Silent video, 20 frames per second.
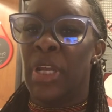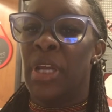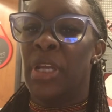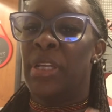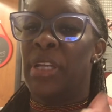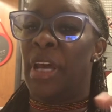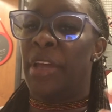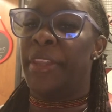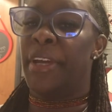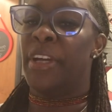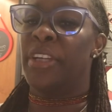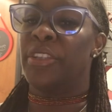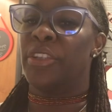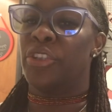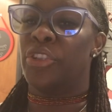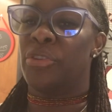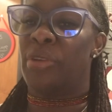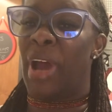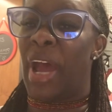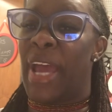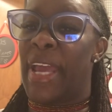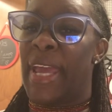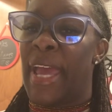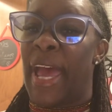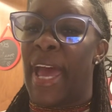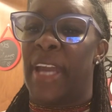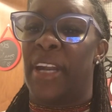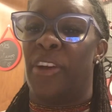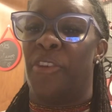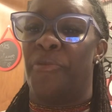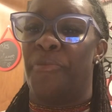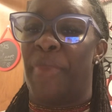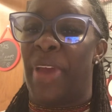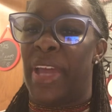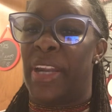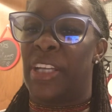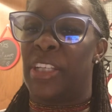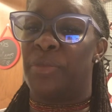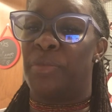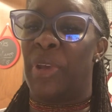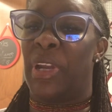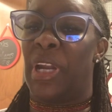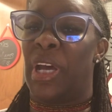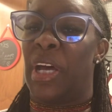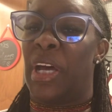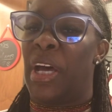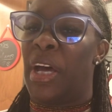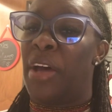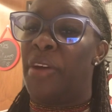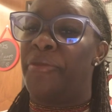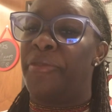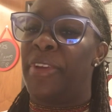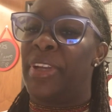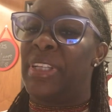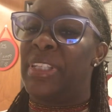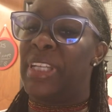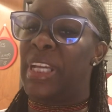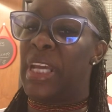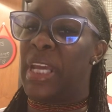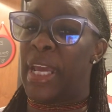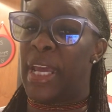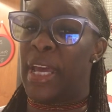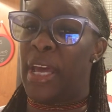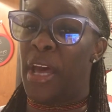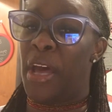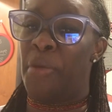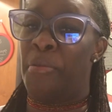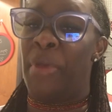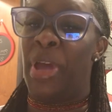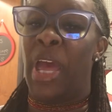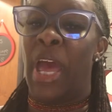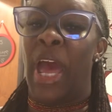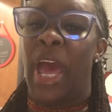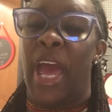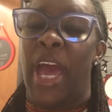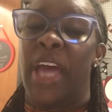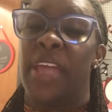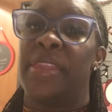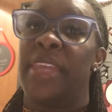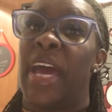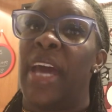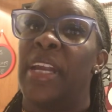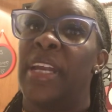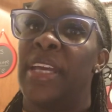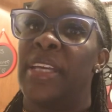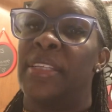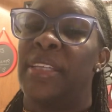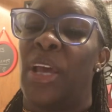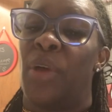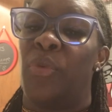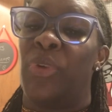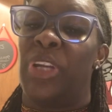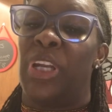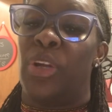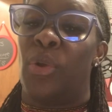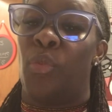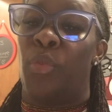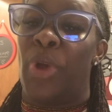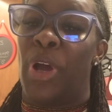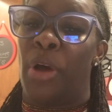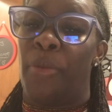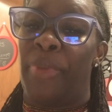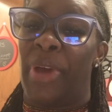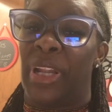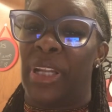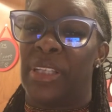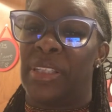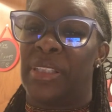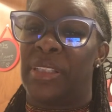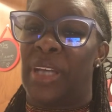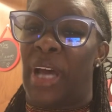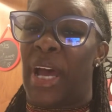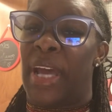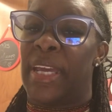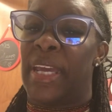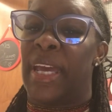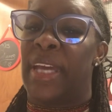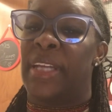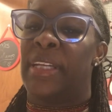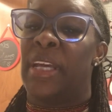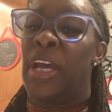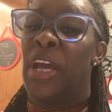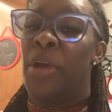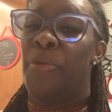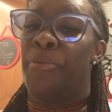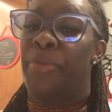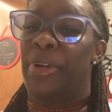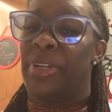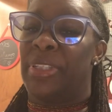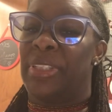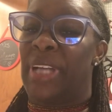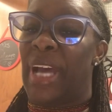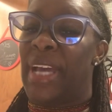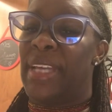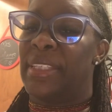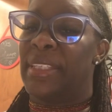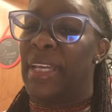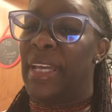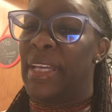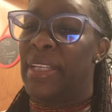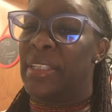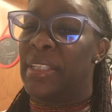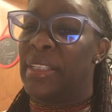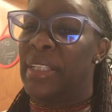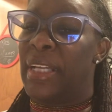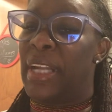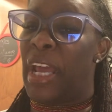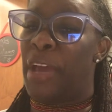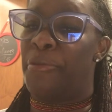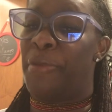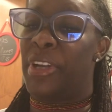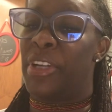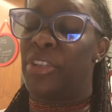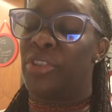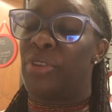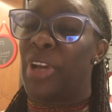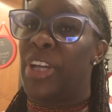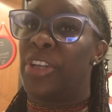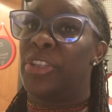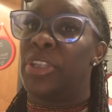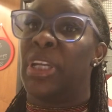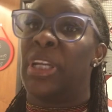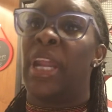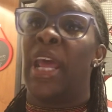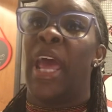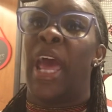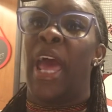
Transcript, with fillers: Now, there's a triad of management of DM, and that is that we need a well-balanced diet, precise insulin administration,